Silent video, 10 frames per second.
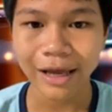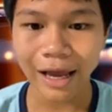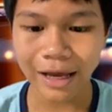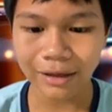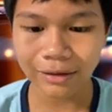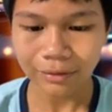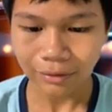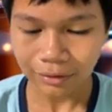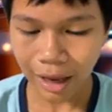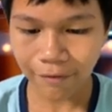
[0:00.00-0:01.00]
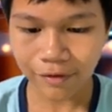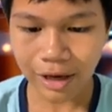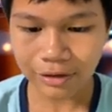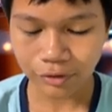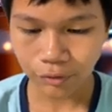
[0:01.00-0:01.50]
And after
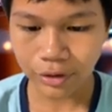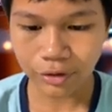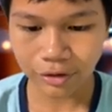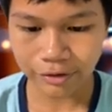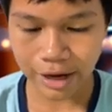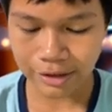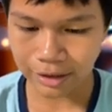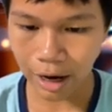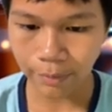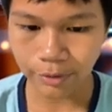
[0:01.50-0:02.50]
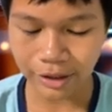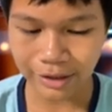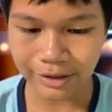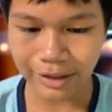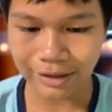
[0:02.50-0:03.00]
that, we could create a pretty
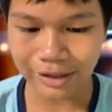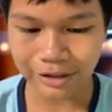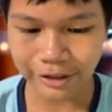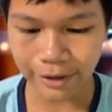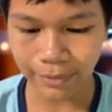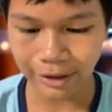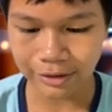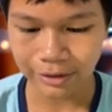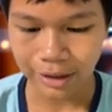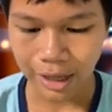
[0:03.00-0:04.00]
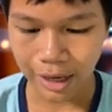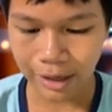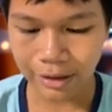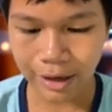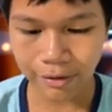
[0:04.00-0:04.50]
deadly checkmate.
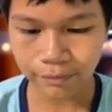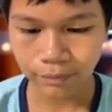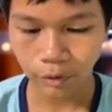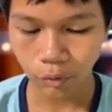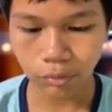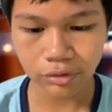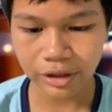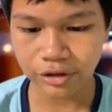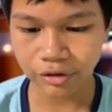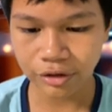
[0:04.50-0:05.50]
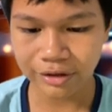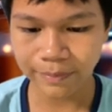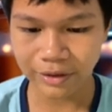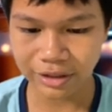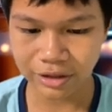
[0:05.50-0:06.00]
And now, what would they do in this
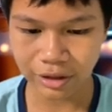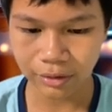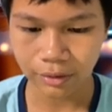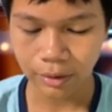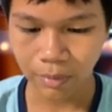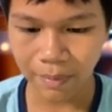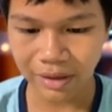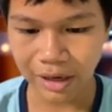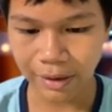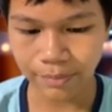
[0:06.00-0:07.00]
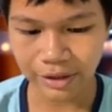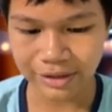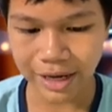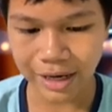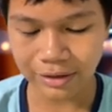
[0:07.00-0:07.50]
position? Maybe they can
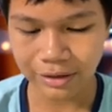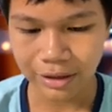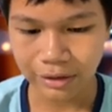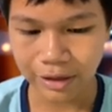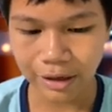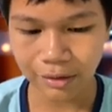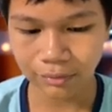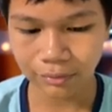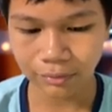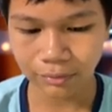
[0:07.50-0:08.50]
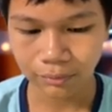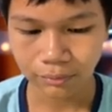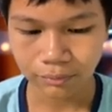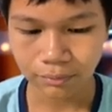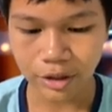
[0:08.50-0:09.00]
protect. Their
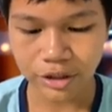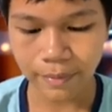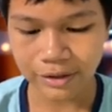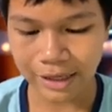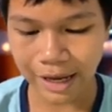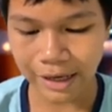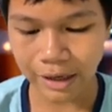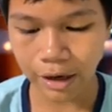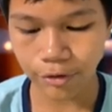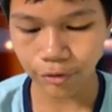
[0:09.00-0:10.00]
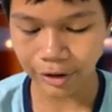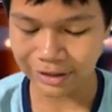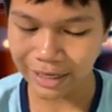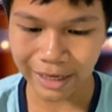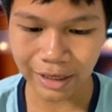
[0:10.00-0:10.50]
bishop is hanging, our rook is
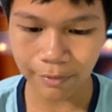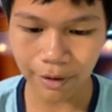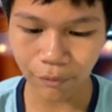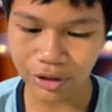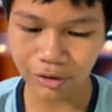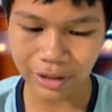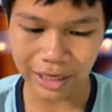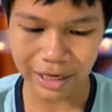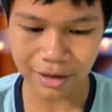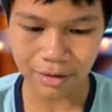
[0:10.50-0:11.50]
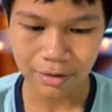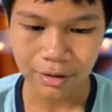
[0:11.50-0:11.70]
hanging, but we don't care.